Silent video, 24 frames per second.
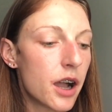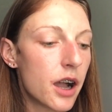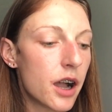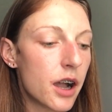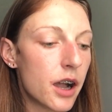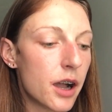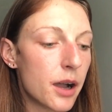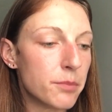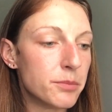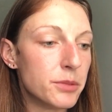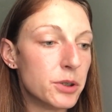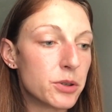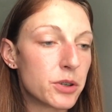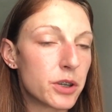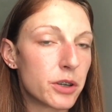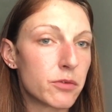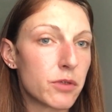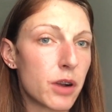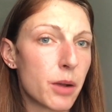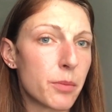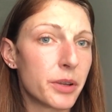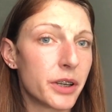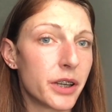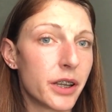You can
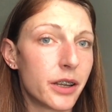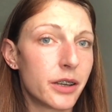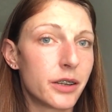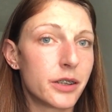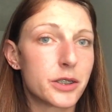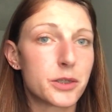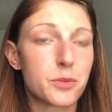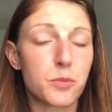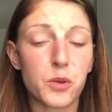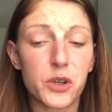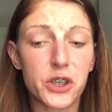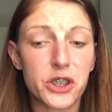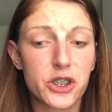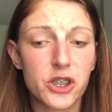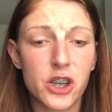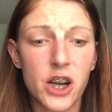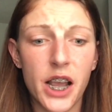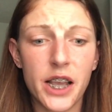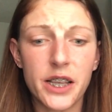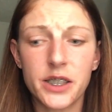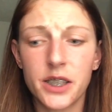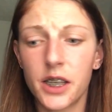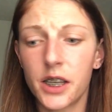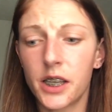rub it in. It's
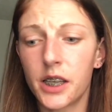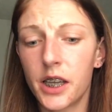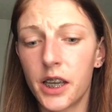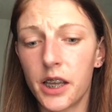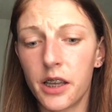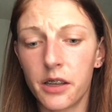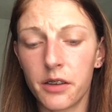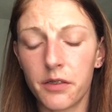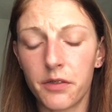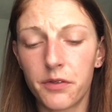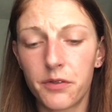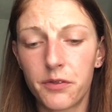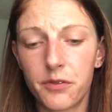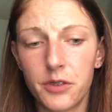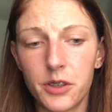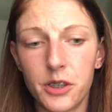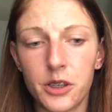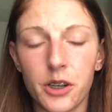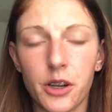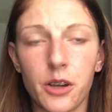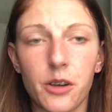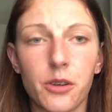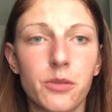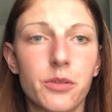moisturizing if,
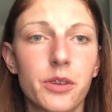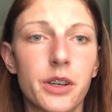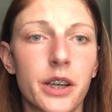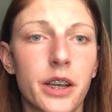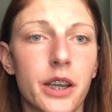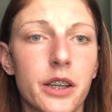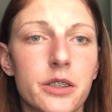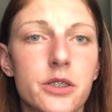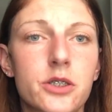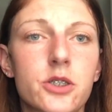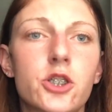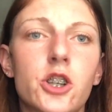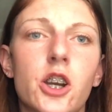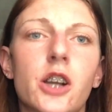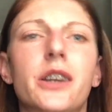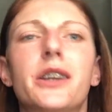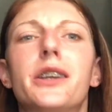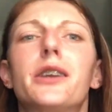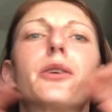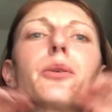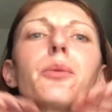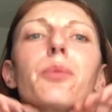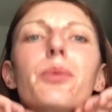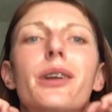you know, it gets
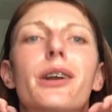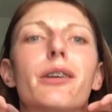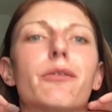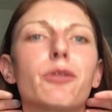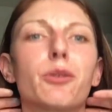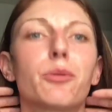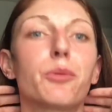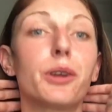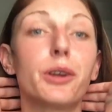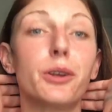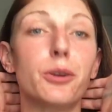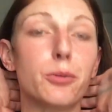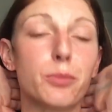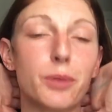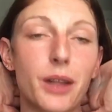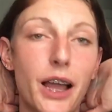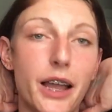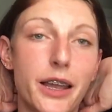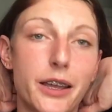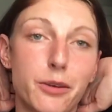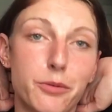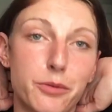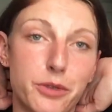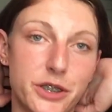chunky or whatever when you
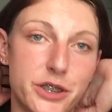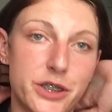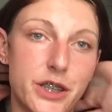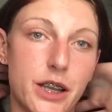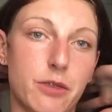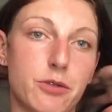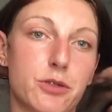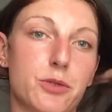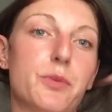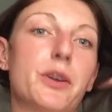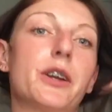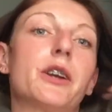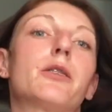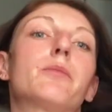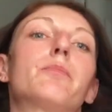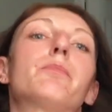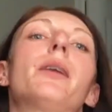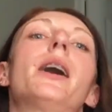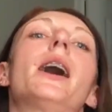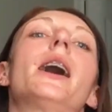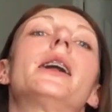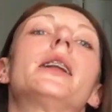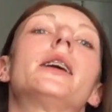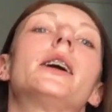apply it, which sounds weird,
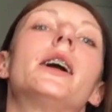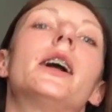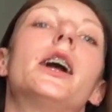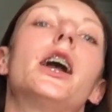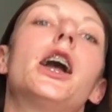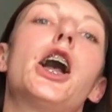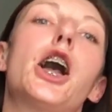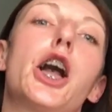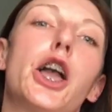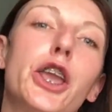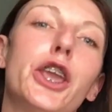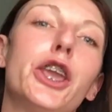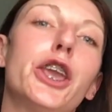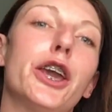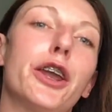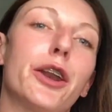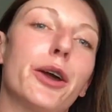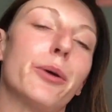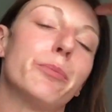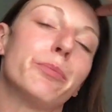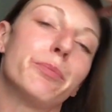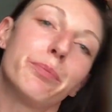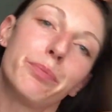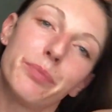but, you
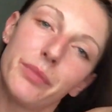know.